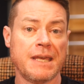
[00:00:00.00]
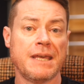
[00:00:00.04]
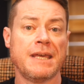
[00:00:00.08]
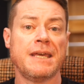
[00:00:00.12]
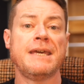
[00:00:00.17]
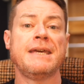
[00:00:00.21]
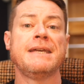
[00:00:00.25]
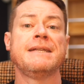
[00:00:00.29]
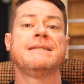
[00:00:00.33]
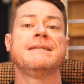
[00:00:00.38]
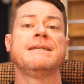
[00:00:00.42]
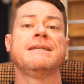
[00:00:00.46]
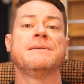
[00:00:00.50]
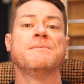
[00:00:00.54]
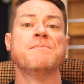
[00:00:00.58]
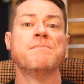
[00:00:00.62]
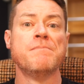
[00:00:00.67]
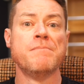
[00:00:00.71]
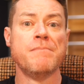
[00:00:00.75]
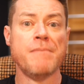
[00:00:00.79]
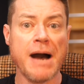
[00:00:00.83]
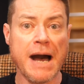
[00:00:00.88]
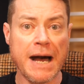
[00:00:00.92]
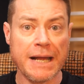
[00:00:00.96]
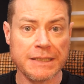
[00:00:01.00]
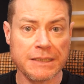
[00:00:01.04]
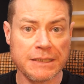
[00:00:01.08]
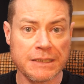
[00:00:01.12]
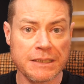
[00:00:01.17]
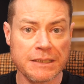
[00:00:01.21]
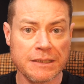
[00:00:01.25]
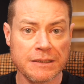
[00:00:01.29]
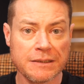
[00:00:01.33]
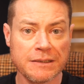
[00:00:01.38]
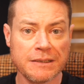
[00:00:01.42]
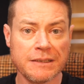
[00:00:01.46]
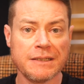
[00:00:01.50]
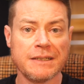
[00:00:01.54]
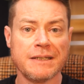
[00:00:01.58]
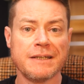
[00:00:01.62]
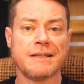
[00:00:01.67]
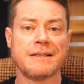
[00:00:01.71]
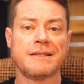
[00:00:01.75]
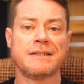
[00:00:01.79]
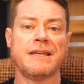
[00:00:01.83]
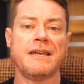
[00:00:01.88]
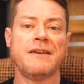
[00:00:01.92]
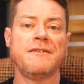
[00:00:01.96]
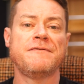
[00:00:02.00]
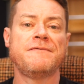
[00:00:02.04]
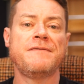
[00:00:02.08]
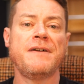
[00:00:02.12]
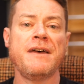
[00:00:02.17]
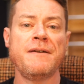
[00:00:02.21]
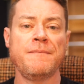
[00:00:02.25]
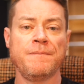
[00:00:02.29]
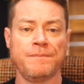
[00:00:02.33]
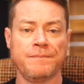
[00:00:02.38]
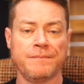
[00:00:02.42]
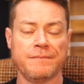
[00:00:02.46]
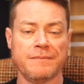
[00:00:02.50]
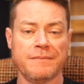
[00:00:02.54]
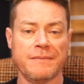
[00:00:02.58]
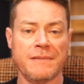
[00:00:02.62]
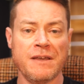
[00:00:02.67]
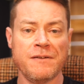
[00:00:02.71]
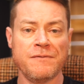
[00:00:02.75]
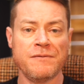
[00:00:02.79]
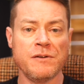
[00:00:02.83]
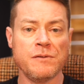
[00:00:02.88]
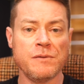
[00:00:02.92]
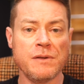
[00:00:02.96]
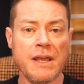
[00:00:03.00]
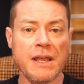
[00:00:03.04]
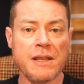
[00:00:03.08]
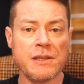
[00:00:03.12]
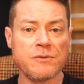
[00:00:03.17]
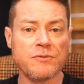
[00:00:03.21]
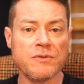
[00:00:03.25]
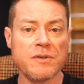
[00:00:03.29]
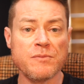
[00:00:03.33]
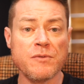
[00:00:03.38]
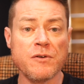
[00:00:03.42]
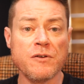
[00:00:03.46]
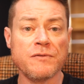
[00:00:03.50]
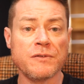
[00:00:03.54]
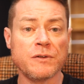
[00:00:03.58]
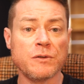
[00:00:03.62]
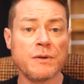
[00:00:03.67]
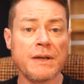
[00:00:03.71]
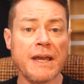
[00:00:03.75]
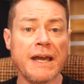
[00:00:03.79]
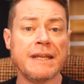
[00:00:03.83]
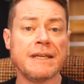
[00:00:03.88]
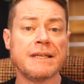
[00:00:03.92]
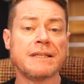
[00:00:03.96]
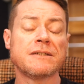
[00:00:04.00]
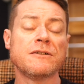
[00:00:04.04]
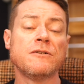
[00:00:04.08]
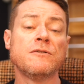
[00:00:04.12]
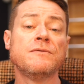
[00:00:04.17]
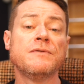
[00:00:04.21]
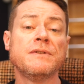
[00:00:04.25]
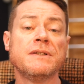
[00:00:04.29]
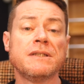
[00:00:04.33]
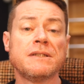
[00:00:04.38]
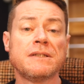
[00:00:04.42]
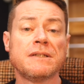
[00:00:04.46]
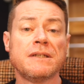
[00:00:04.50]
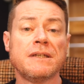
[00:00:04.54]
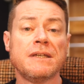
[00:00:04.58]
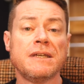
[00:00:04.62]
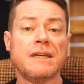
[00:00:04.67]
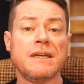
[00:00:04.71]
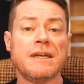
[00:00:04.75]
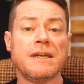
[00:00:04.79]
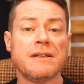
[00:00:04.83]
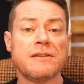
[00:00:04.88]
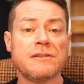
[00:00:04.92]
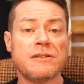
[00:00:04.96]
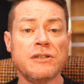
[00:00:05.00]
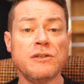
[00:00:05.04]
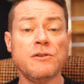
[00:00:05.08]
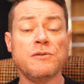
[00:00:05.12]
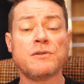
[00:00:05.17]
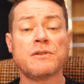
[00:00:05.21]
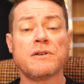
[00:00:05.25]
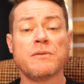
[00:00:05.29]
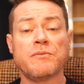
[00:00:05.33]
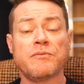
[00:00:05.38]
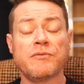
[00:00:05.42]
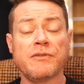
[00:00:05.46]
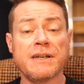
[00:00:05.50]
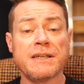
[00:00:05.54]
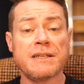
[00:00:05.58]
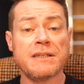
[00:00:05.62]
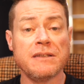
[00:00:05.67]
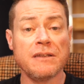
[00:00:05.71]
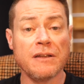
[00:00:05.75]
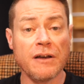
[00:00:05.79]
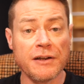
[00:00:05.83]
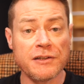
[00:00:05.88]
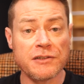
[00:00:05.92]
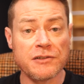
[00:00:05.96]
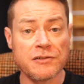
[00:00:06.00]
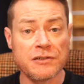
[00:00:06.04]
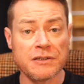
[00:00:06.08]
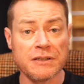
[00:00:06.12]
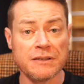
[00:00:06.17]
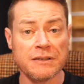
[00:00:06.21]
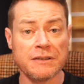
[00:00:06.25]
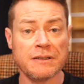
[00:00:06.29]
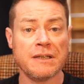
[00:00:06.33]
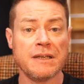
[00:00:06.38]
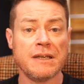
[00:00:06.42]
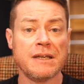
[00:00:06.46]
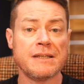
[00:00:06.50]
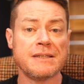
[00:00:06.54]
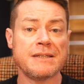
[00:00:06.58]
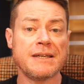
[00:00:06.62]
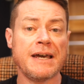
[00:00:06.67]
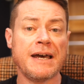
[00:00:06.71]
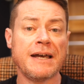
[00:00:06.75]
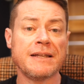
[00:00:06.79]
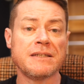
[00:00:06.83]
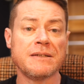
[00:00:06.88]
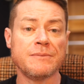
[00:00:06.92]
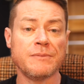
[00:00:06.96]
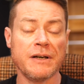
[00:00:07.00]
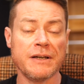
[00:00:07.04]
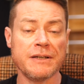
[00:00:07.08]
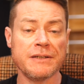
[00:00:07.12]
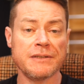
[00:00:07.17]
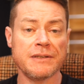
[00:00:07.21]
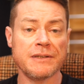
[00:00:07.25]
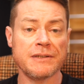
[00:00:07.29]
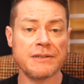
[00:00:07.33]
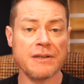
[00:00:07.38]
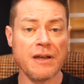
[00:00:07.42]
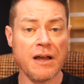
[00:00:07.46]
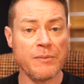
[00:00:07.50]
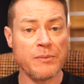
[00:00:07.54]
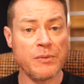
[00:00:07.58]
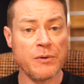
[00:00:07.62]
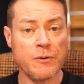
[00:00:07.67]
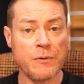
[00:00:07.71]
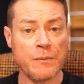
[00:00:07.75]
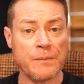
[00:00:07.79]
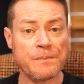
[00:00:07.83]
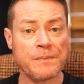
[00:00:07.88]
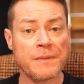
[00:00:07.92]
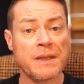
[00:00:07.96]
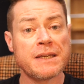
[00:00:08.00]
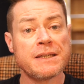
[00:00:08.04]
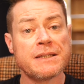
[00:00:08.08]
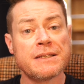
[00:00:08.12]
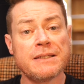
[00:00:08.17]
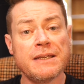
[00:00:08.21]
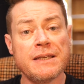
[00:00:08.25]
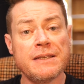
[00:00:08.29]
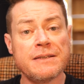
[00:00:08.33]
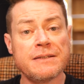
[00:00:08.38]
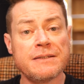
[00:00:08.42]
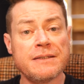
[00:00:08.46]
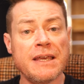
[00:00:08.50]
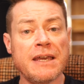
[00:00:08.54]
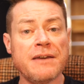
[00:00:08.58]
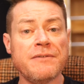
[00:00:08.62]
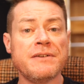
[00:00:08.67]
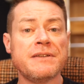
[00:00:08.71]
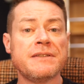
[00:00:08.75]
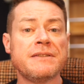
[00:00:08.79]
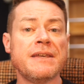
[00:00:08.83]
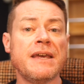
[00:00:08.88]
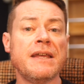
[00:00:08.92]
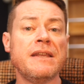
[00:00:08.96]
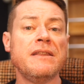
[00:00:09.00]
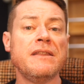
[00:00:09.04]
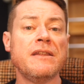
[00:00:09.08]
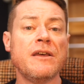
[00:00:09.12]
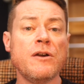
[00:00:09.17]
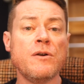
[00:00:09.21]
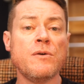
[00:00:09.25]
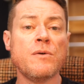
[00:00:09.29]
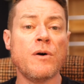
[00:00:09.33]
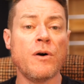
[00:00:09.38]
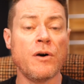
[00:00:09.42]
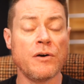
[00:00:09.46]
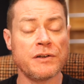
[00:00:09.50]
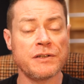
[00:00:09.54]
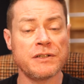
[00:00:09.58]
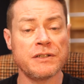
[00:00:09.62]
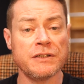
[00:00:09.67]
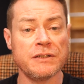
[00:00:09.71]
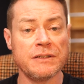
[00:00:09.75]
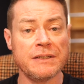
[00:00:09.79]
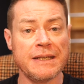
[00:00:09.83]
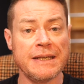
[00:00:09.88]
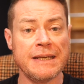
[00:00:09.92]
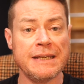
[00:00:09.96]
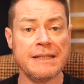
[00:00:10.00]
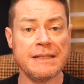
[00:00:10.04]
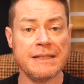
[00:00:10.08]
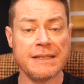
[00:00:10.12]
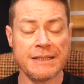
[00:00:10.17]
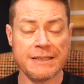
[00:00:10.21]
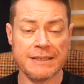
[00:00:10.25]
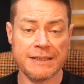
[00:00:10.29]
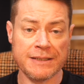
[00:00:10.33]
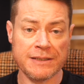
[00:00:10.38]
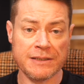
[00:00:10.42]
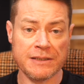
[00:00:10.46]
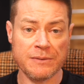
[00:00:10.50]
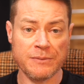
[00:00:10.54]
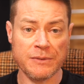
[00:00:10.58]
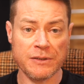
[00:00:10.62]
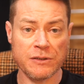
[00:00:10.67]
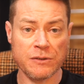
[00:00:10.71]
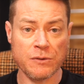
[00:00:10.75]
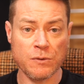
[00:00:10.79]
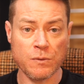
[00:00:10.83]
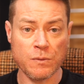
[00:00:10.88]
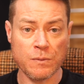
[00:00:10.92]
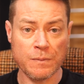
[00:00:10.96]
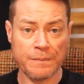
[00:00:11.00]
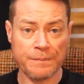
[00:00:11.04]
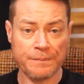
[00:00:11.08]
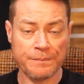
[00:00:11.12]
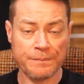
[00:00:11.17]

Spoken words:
It is much safer, if you need to remove an organic solvent, to use compressed nitrogen to atomize the sample, since there is then no oxygen in the system at all.